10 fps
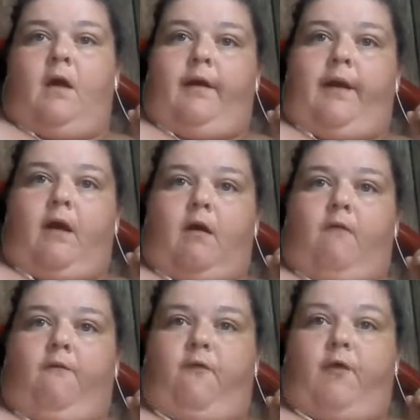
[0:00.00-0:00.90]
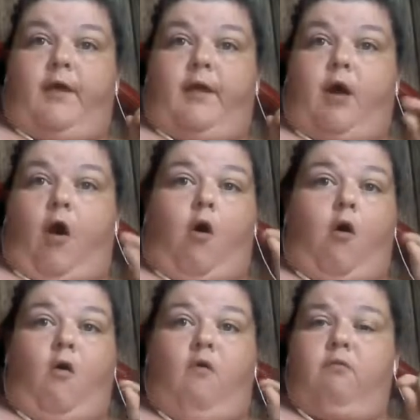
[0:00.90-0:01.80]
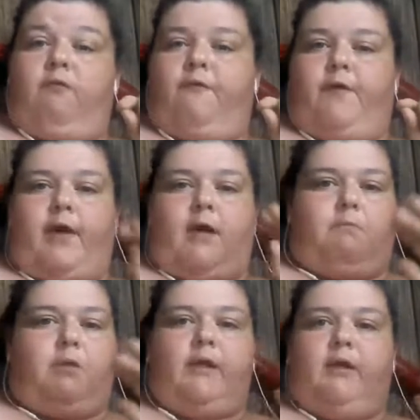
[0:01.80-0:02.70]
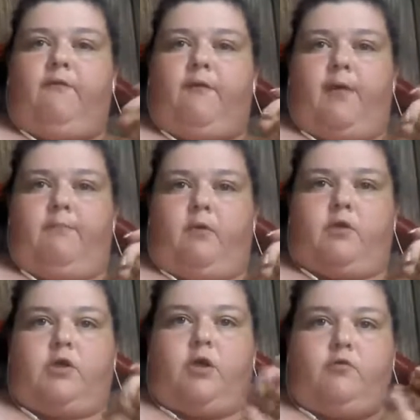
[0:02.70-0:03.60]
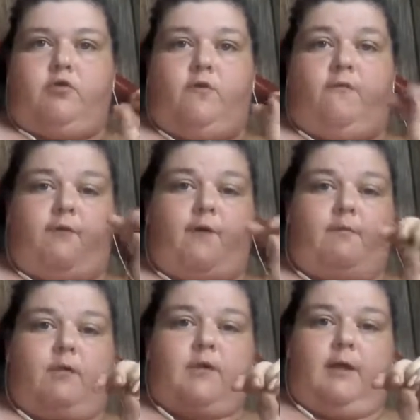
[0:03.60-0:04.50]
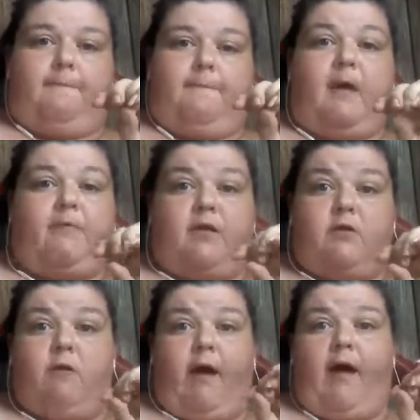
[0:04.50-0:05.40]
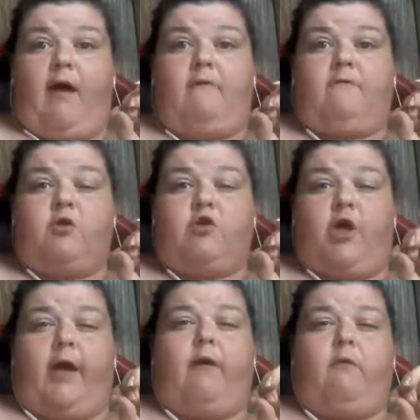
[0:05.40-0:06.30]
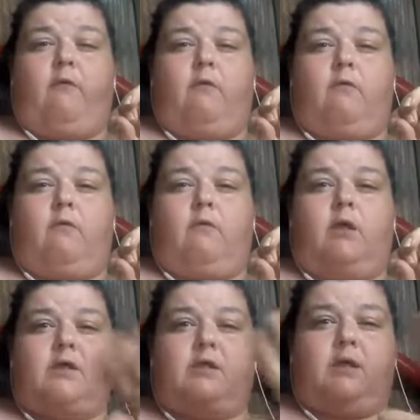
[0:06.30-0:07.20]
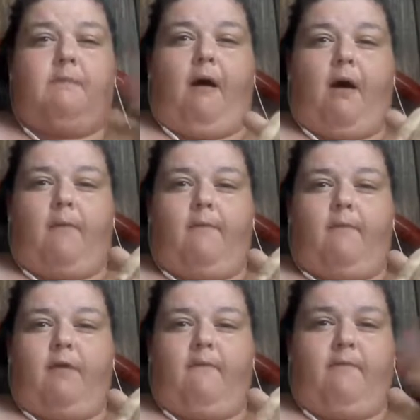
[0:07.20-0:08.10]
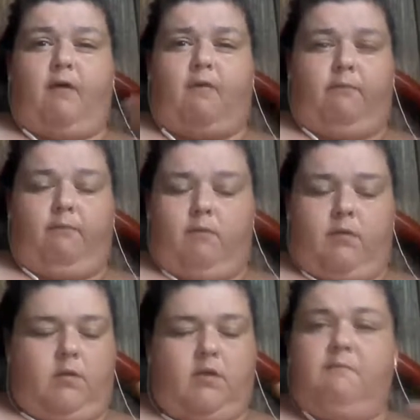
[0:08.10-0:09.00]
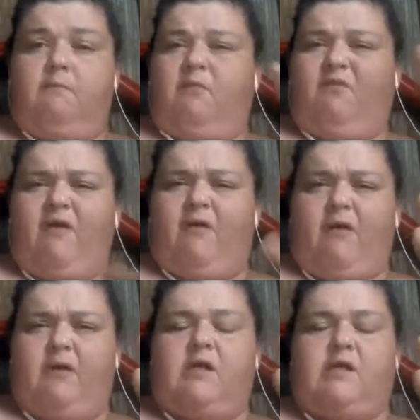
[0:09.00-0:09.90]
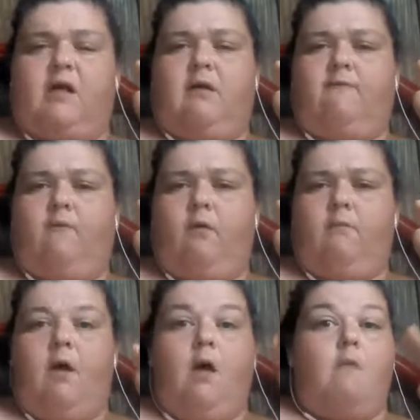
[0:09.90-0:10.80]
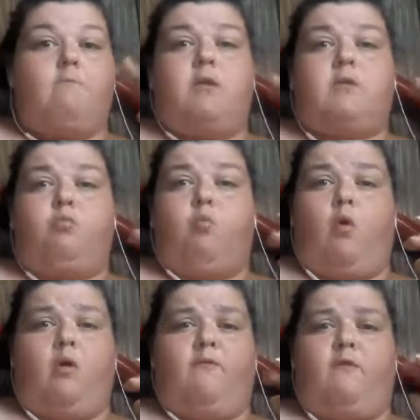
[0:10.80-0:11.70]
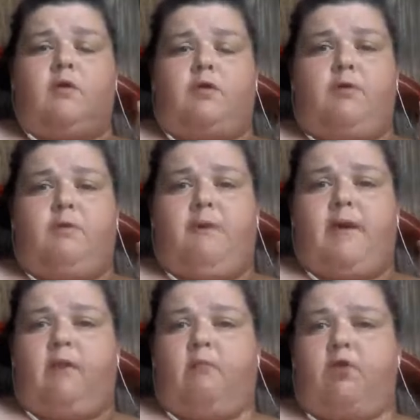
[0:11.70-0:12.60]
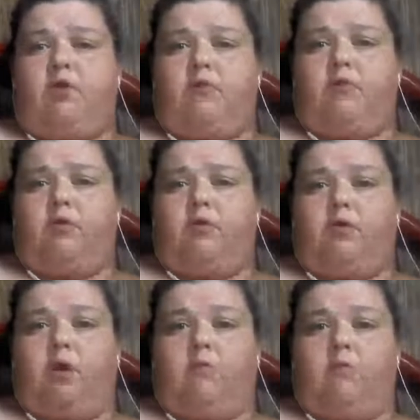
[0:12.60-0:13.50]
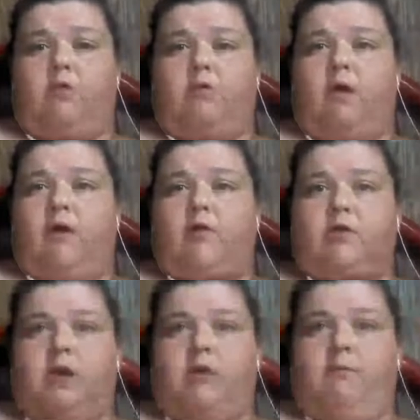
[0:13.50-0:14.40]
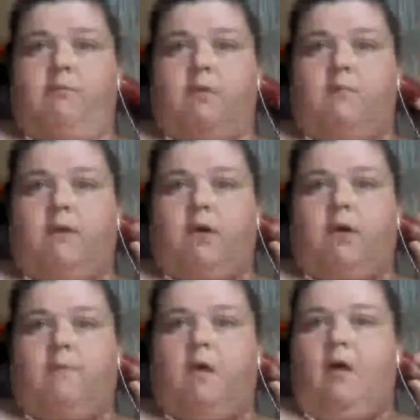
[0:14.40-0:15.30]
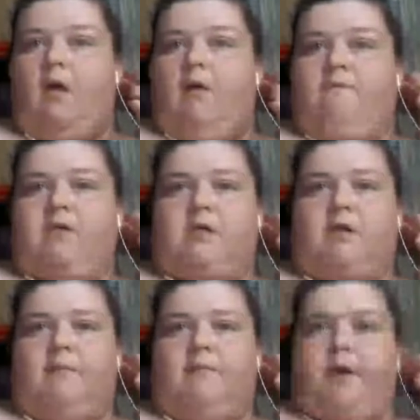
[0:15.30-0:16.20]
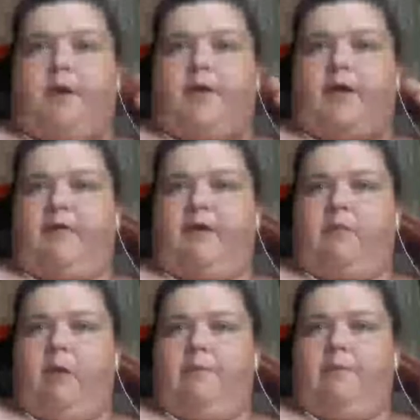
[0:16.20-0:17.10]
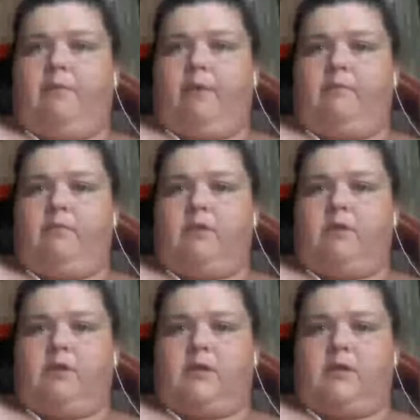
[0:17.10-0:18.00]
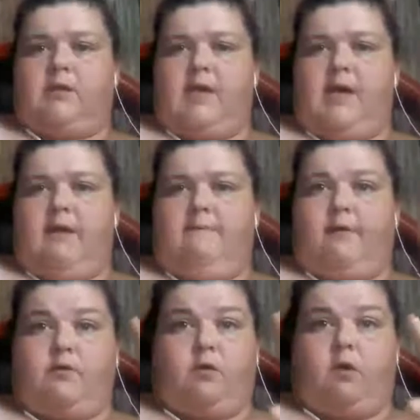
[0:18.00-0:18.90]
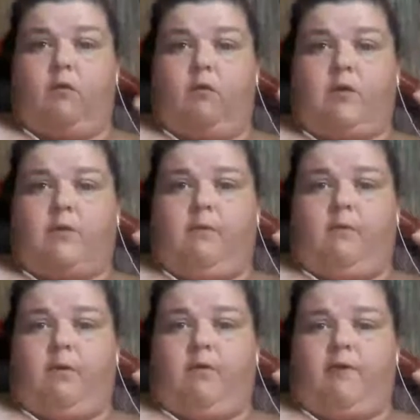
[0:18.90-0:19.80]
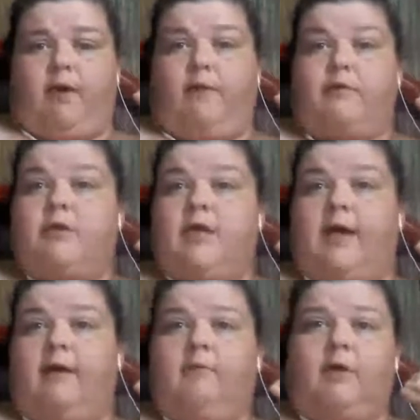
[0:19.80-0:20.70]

Now, for getting all free, completely free ebooks, go to Freebooksy. Now, they do have a checklist at the bottom of their, it's a fairly lengthy sign-up form, but it's wonderful because you get to pick out what genres you like, just like with BookBub, Fuzzy Librarian. I think Robin Reads is the same. Those are all the ones I'm going over here today.